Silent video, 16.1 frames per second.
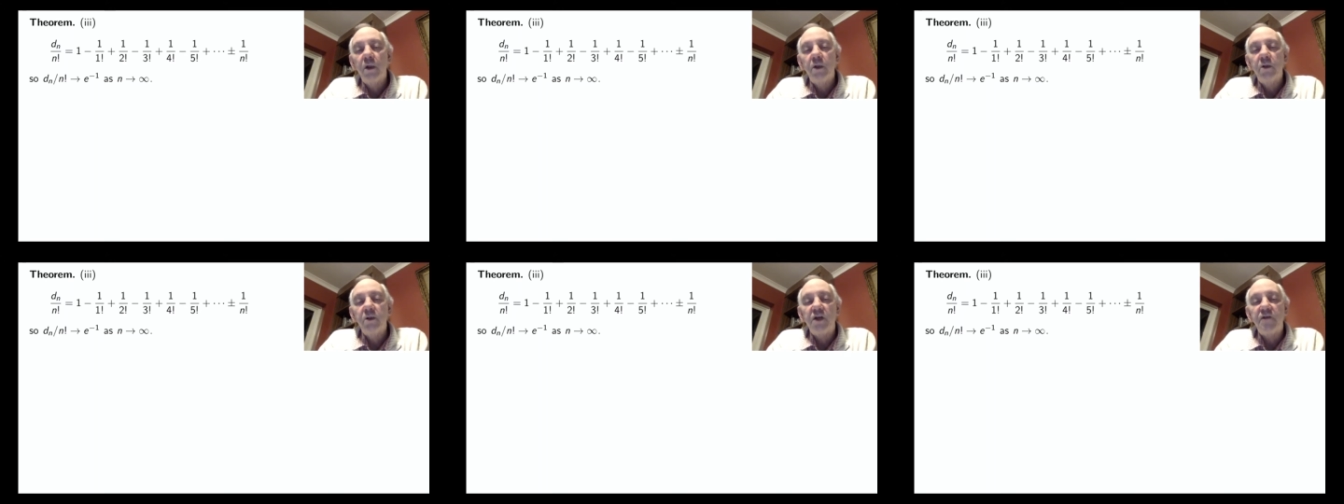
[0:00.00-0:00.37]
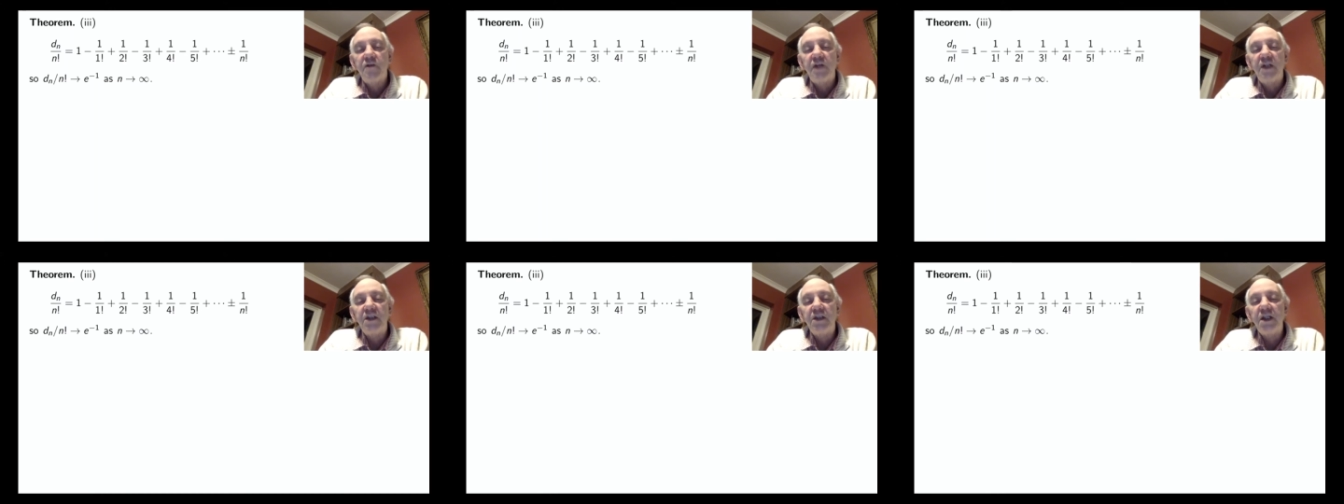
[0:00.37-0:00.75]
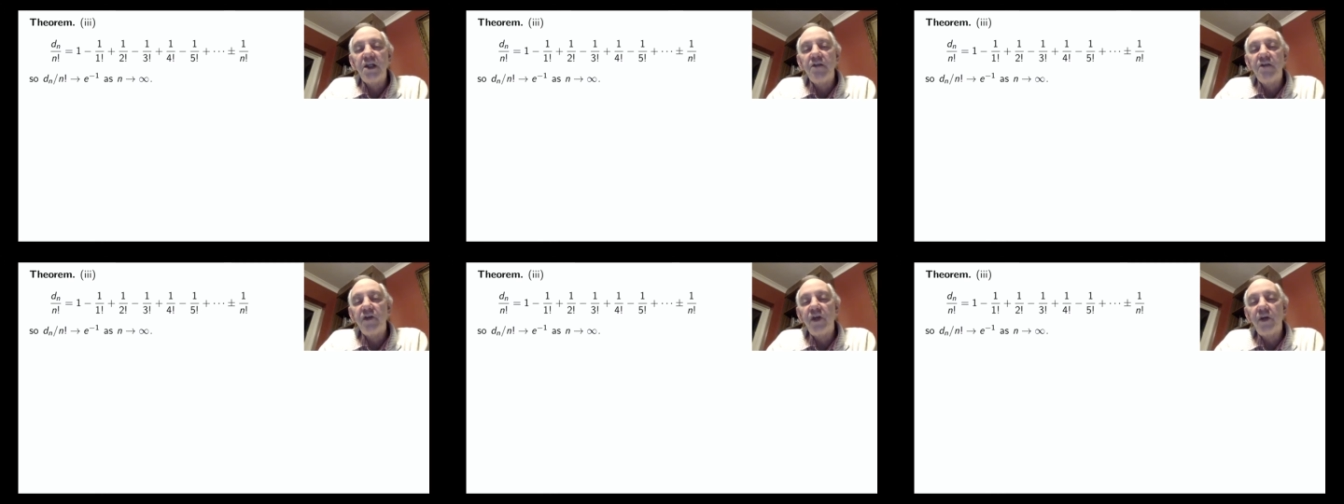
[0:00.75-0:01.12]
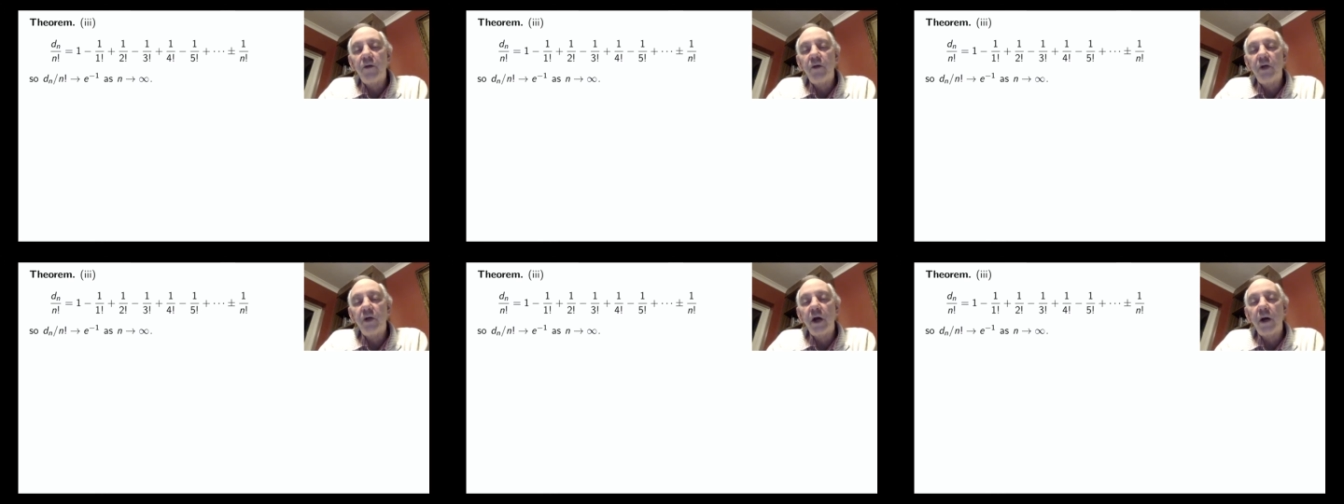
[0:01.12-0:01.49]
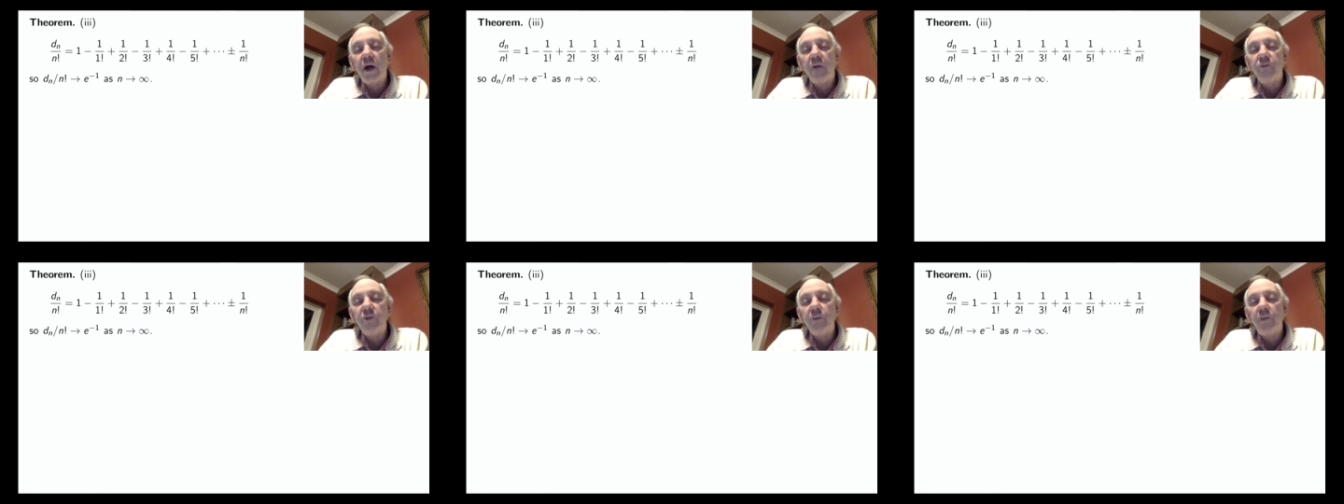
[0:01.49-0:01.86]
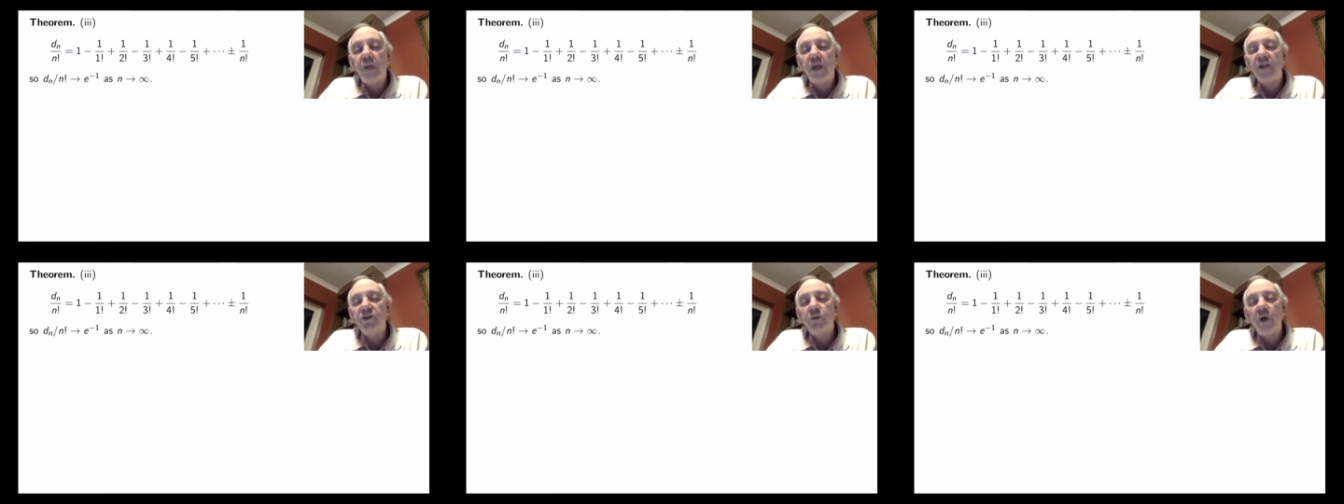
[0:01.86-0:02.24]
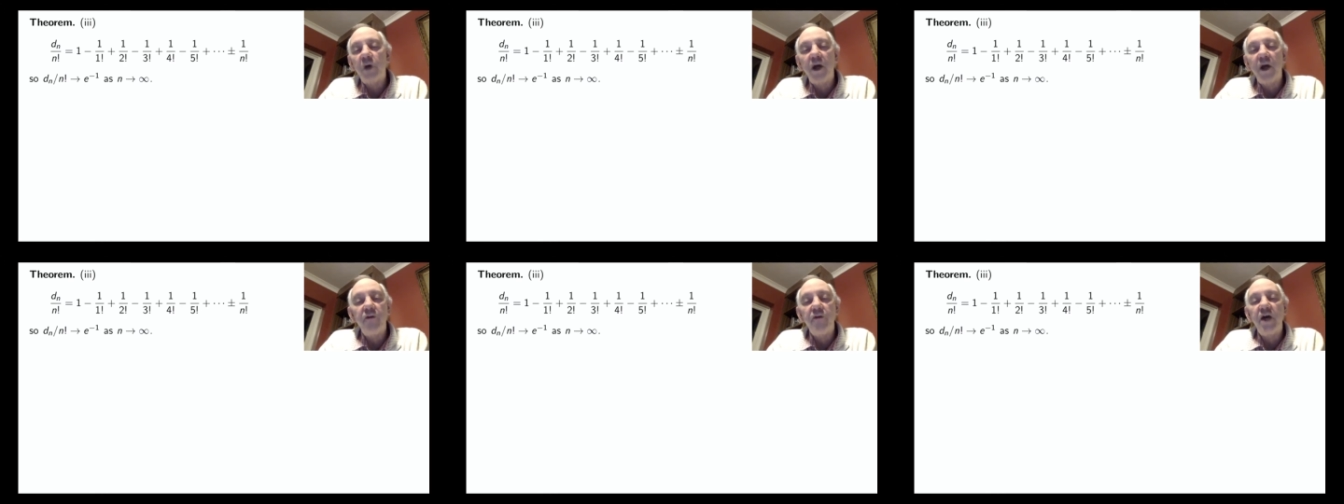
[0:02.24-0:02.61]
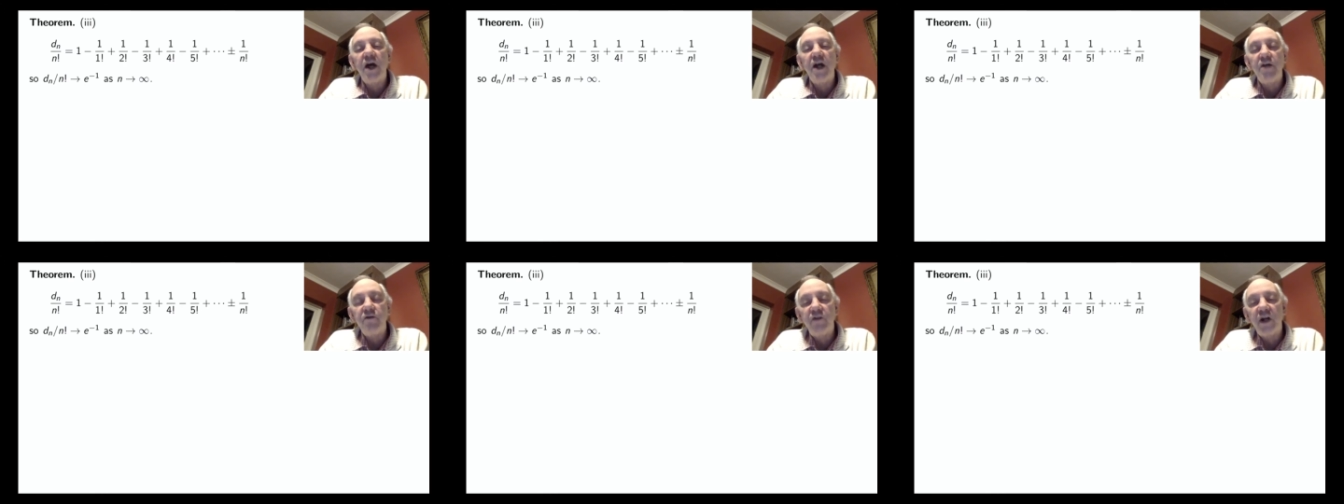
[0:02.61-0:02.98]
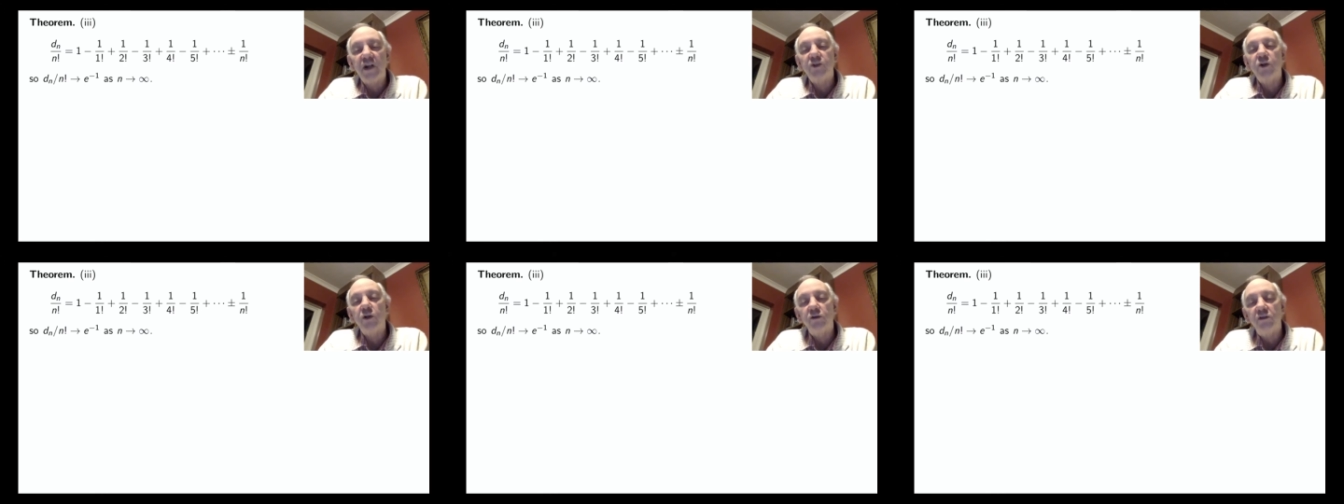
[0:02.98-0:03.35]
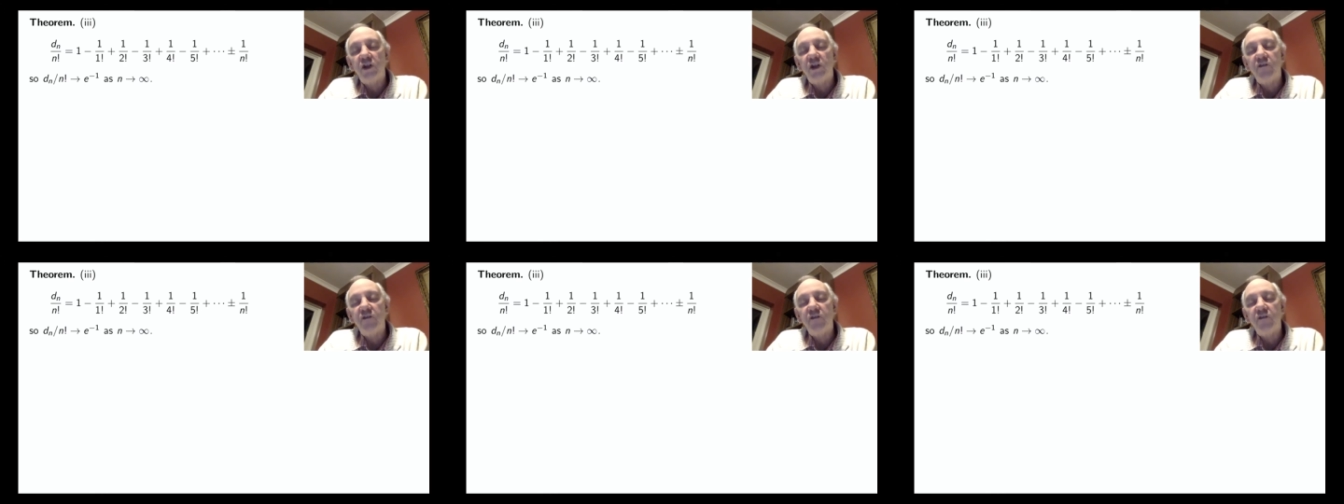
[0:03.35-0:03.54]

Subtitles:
So if n is even, it will go up to plus 1 over n factorial.